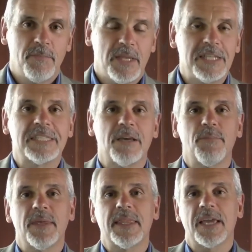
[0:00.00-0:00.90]
It's
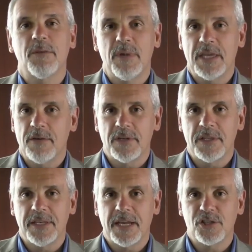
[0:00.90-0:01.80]
something that can be given to
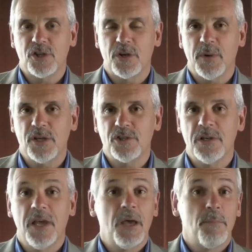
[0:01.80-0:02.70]
the next
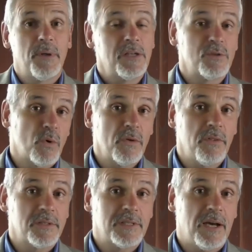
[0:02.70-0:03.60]
generation, but it is
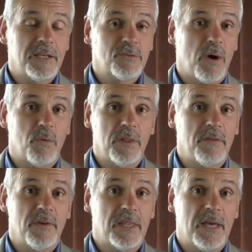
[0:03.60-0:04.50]
worthless to us while we're
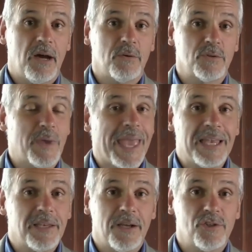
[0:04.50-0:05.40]
living in the house. We
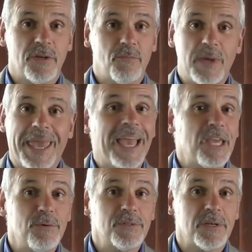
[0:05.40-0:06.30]
can't touch it. We can't
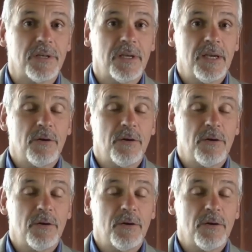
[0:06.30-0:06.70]
use it.